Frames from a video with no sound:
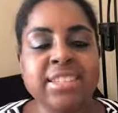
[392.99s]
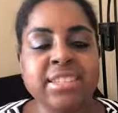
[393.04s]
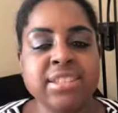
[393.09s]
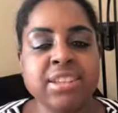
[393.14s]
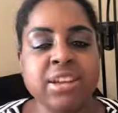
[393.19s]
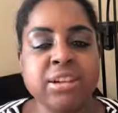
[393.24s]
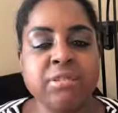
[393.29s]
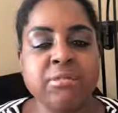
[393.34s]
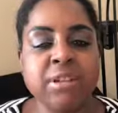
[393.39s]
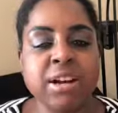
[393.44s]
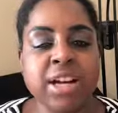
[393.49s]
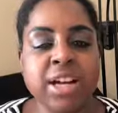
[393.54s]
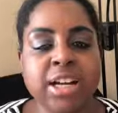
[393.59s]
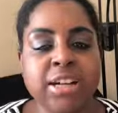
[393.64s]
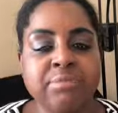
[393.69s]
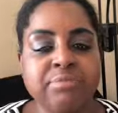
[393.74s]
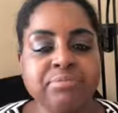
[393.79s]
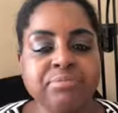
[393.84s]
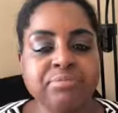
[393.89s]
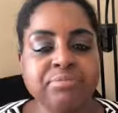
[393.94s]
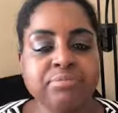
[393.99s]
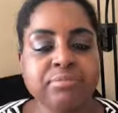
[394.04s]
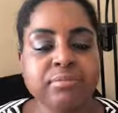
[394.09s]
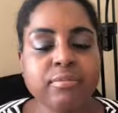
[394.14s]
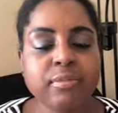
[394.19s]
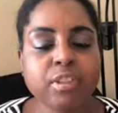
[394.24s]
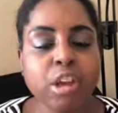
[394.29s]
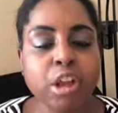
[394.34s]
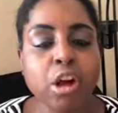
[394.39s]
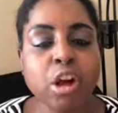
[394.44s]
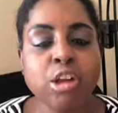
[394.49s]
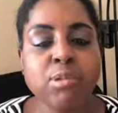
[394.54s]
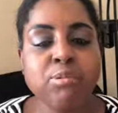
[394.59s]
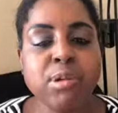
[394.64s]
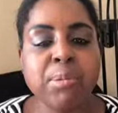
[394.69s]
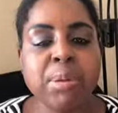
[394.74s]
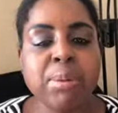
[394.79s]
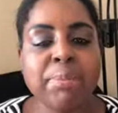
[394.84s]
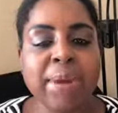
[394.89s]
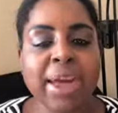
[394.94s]
So I
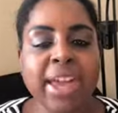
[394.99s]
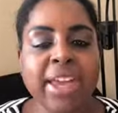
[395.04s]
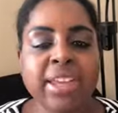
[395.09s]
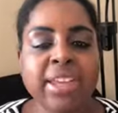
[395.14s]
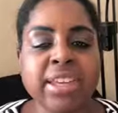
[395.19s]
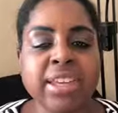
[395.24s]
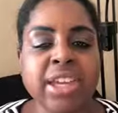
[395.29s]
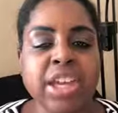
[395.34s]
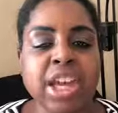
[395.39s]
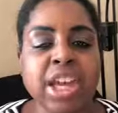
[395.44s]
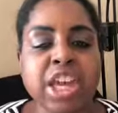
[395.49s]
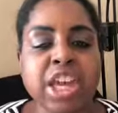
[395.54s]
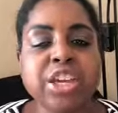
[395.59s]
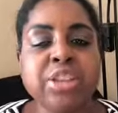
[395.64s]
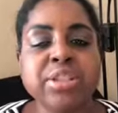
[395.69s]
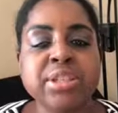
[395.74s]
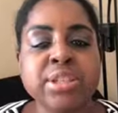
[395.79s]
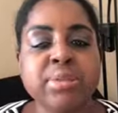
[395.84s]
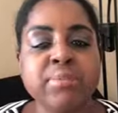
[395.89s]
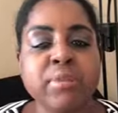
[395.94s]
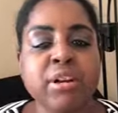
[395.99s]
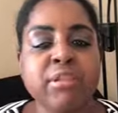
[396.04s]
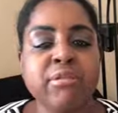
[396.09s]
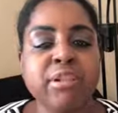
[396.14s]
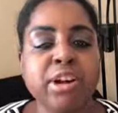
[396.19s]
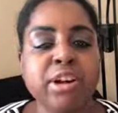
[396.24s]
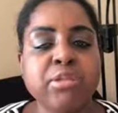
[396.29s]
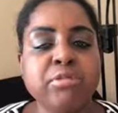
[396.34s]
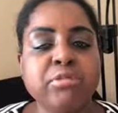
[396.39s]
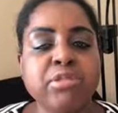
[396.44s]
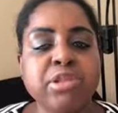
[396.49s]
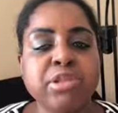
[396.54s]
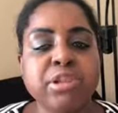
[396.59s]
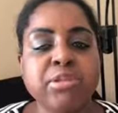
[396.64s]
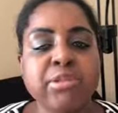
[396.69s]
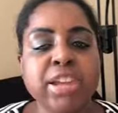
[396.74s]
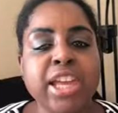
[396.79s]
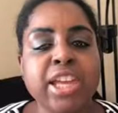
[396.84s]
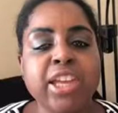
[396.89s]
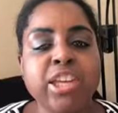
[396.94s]
will be back tomorrow
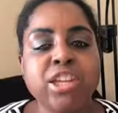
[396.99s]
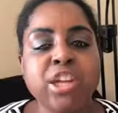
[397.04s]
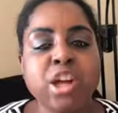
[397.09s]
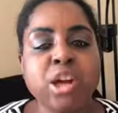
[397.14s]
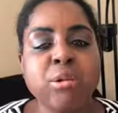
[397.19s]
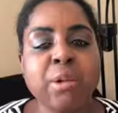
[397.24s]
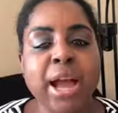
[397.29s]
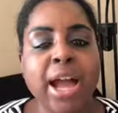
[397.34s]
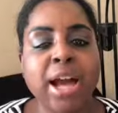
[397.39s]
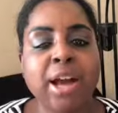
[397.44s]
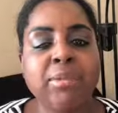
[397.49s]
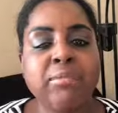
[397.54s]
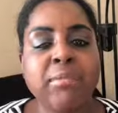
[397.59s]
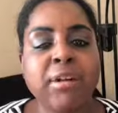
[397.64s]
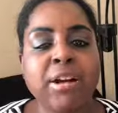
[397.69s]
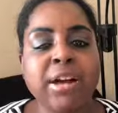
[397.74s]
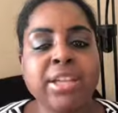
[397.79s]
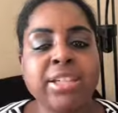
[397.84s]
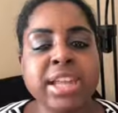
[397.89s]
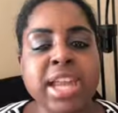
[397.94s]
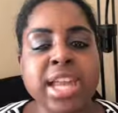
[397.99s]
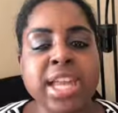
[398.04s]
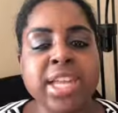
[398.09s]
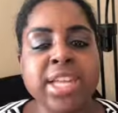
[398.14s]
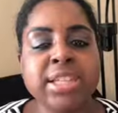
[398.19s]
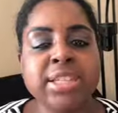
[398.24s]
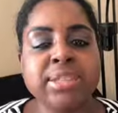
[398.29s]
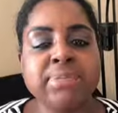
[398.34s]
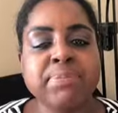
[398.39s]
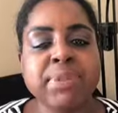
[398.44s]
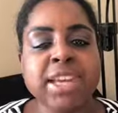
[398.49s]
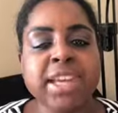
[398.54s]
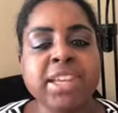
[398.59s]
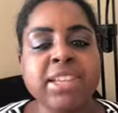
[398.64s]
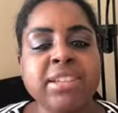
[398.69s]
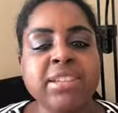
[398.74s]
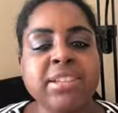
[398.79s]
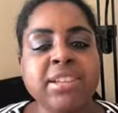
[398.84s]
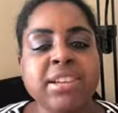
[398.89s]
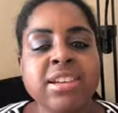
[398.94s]
to let you know how my day has
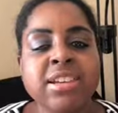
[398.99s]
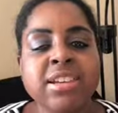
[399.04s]
been.